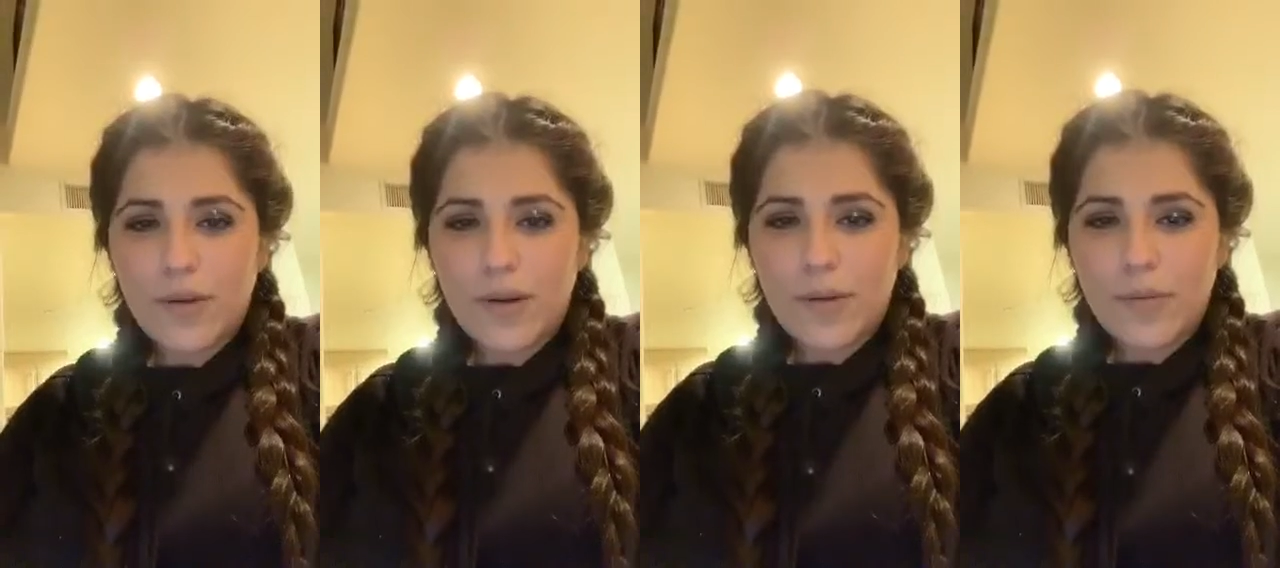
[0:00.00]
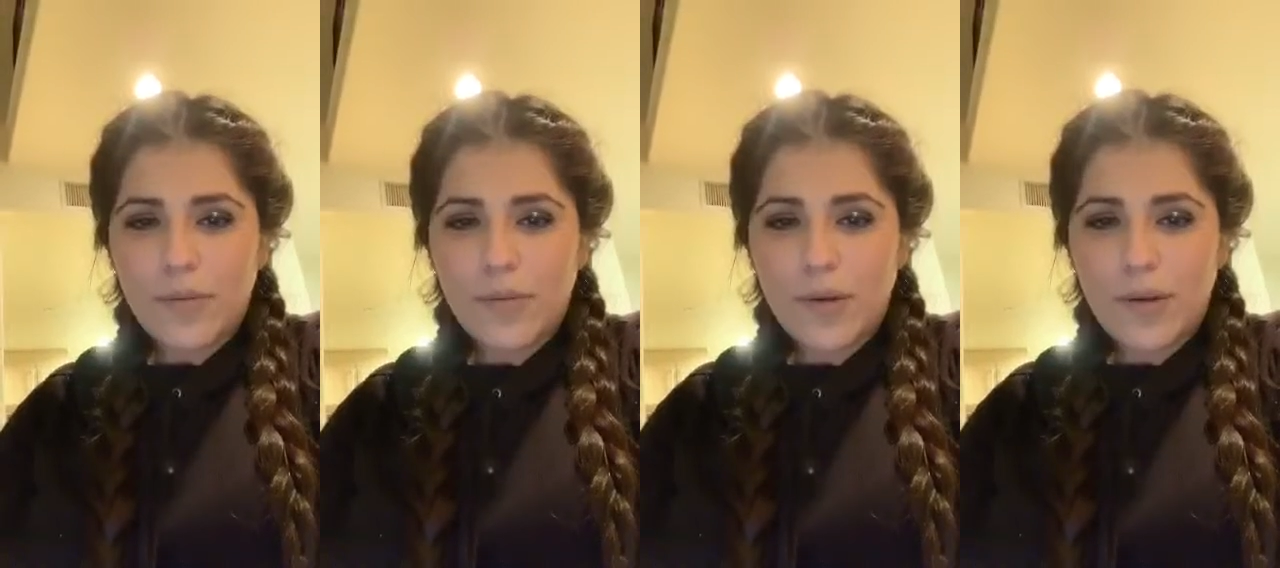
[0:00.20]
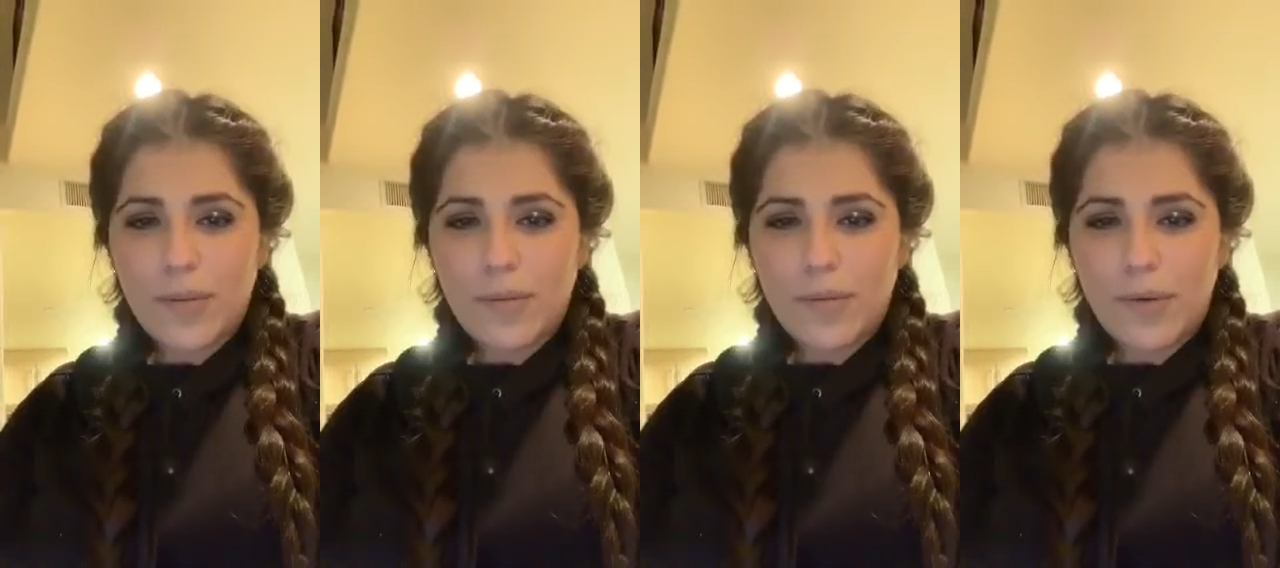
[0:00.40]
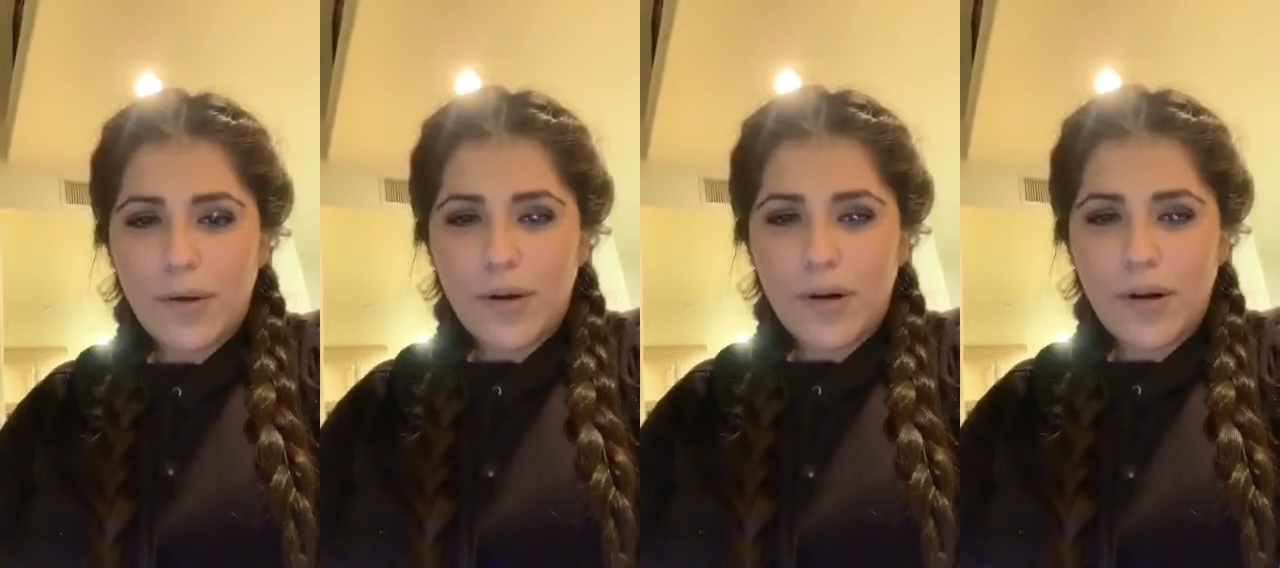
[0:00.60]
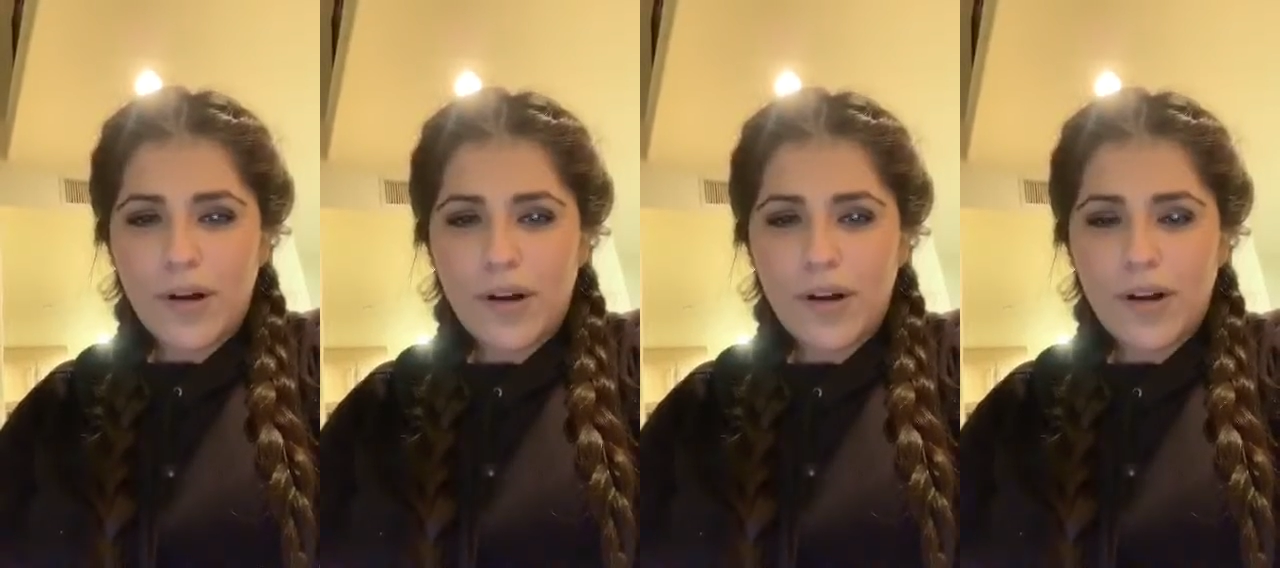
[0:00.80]
What
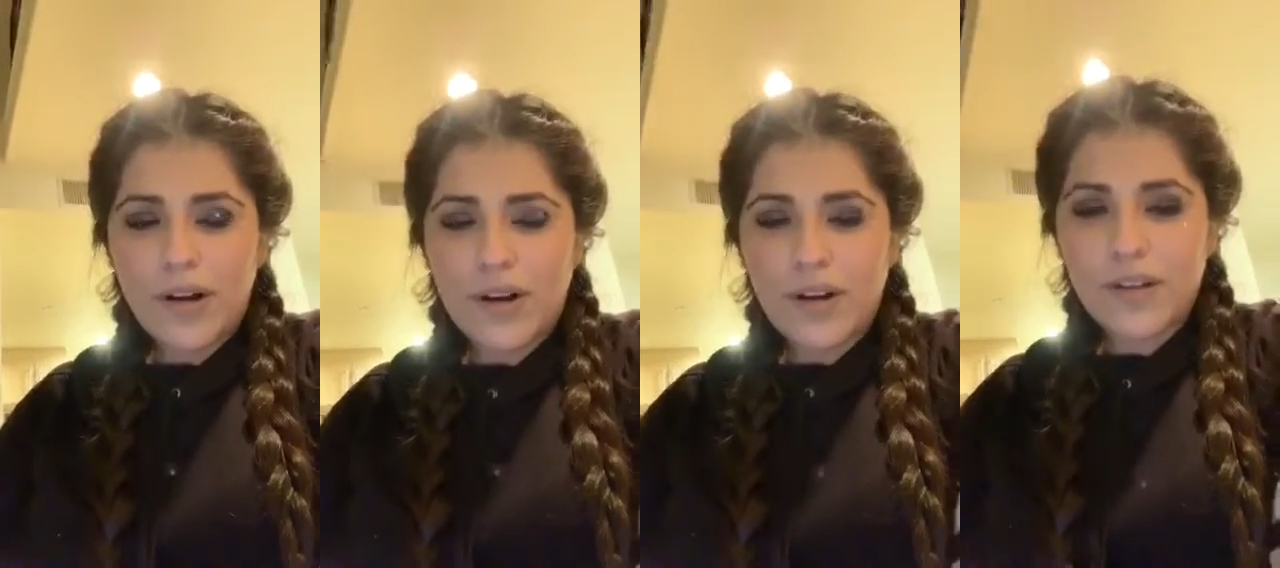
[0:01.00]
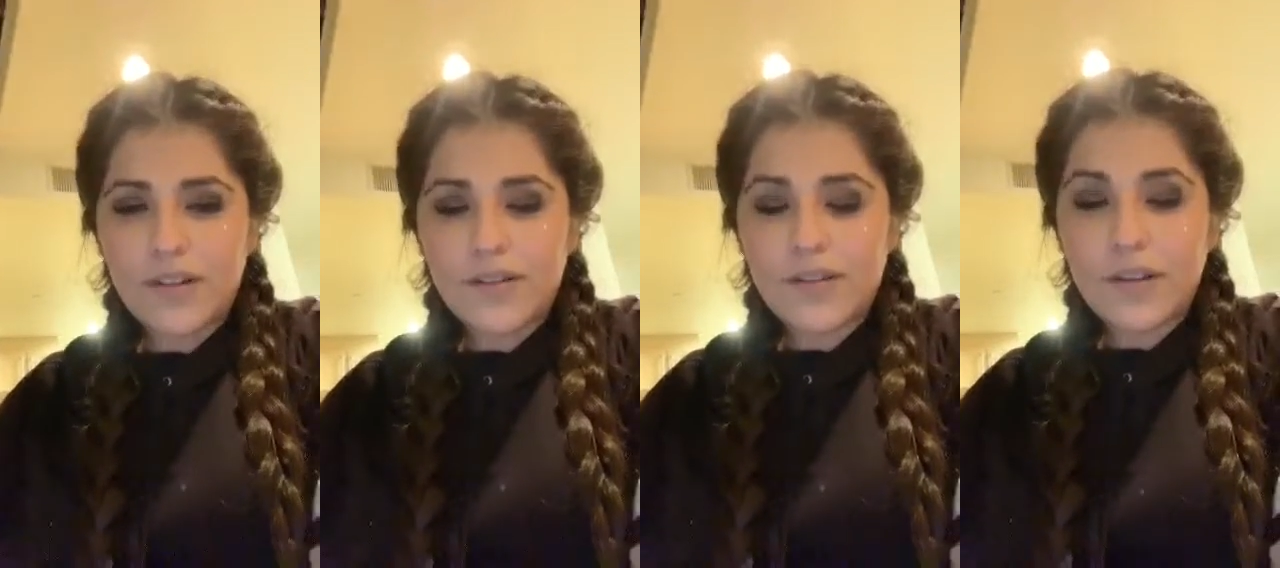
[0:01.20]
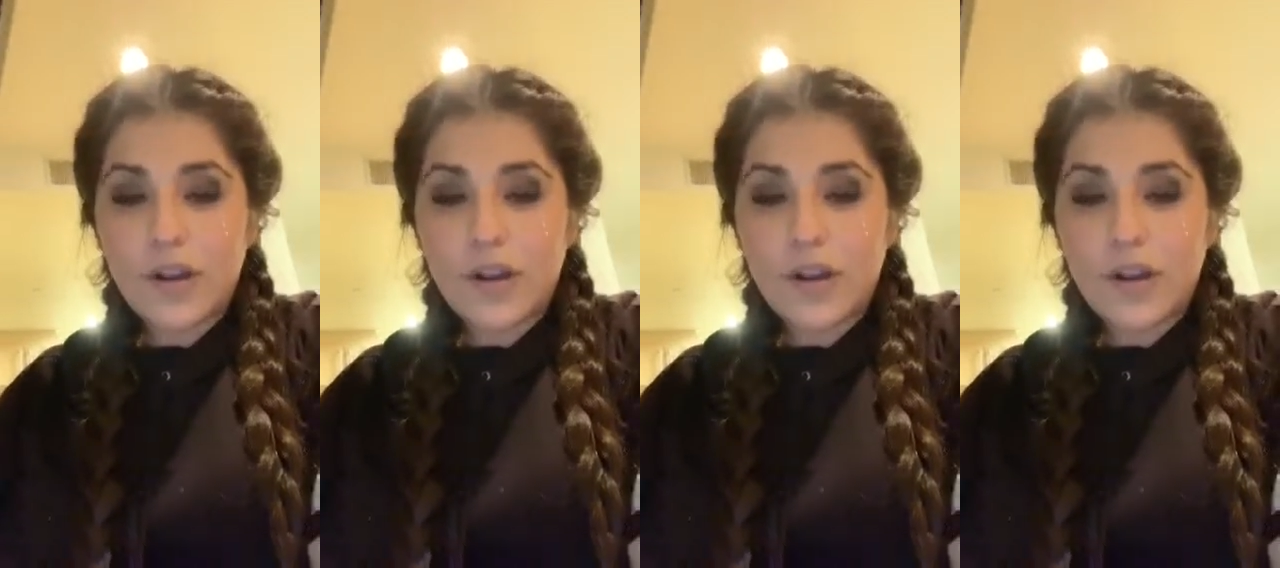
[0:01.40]
part?